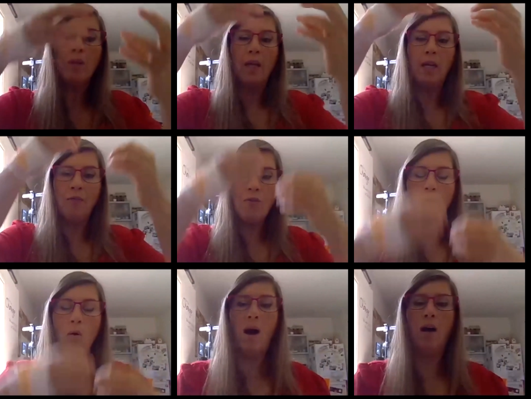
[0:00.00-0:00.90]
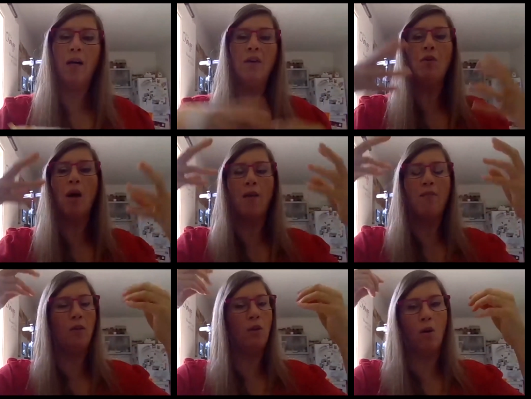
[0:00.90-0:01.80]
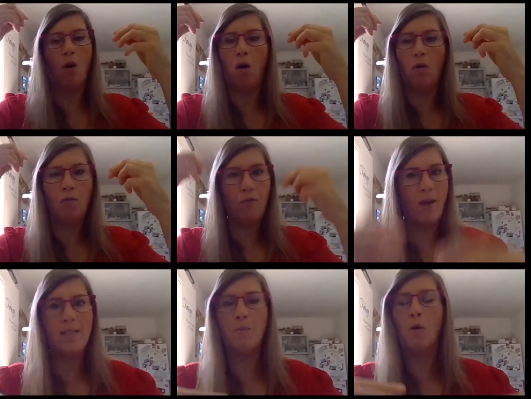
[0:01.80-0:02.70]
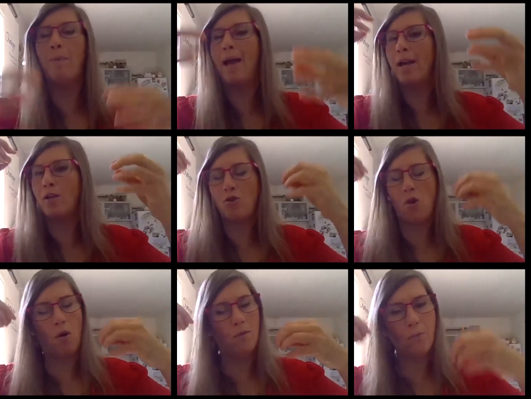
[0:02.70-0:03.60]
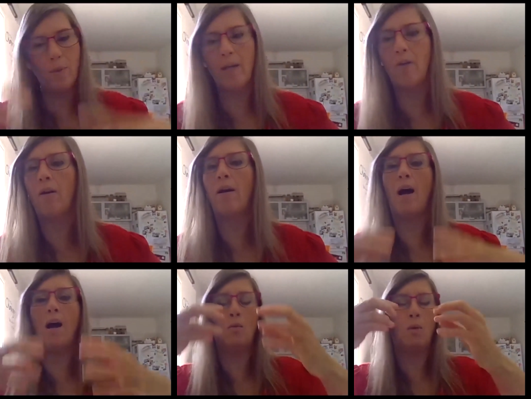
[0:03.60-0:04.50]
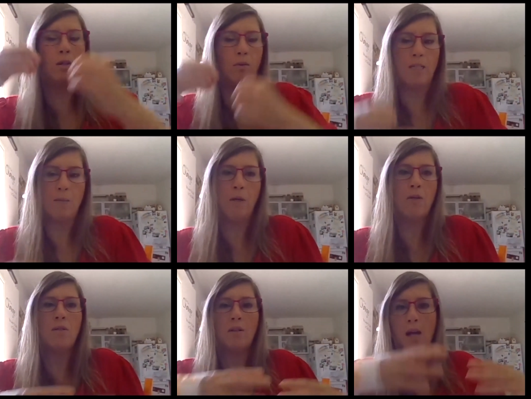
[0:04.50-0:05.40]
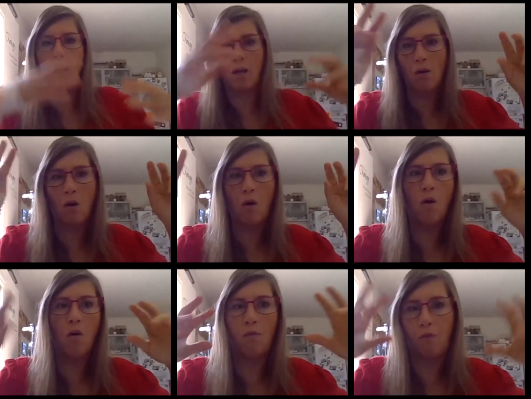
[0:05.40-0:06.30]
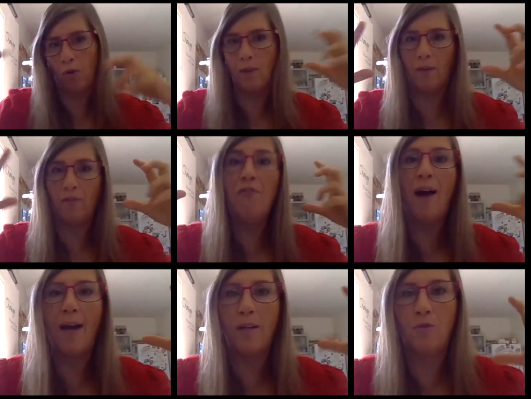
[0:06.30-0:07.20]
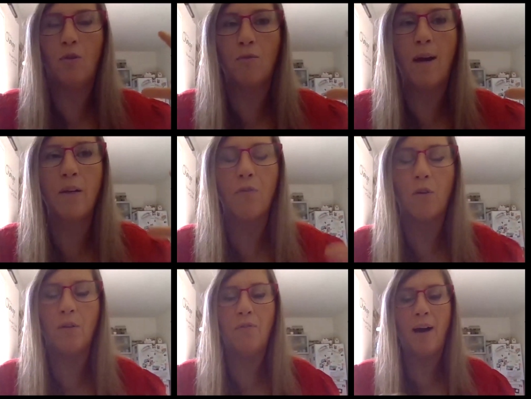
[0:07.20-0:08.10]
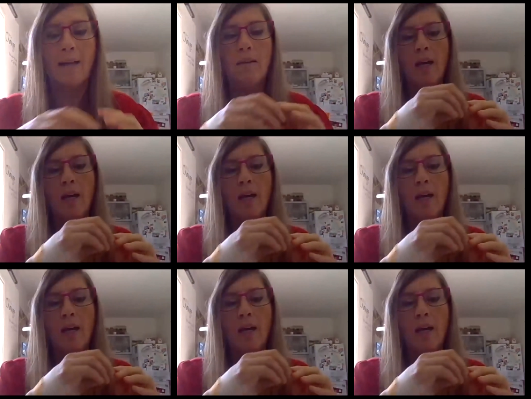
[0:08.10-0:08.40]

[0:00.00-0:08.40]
if you're having your own Facebook page, your own Twitter account, whether it's personal or for the fight, you're running for the fight,